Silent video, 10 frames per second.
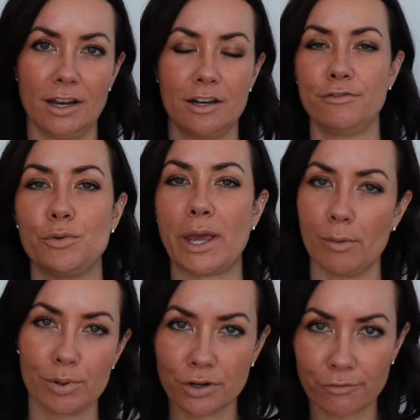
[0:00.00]
And
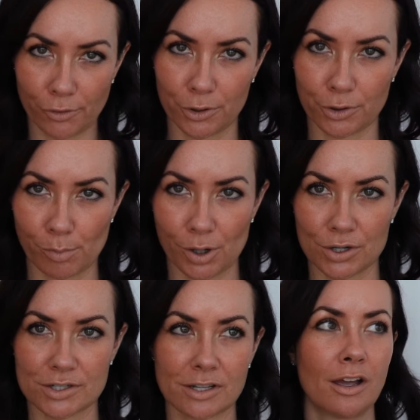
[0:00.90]
can't put your phone in your
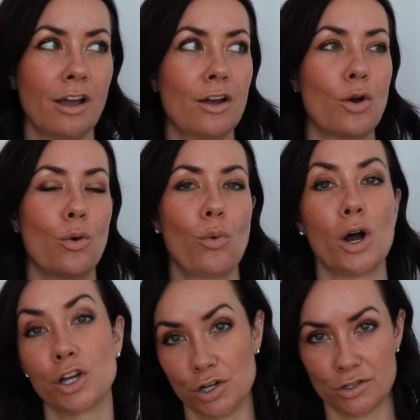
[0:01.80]
purse,
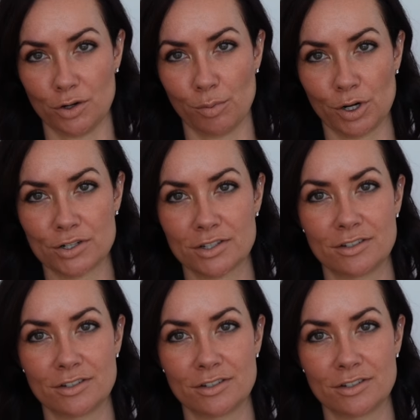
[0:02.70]
what good is your purse?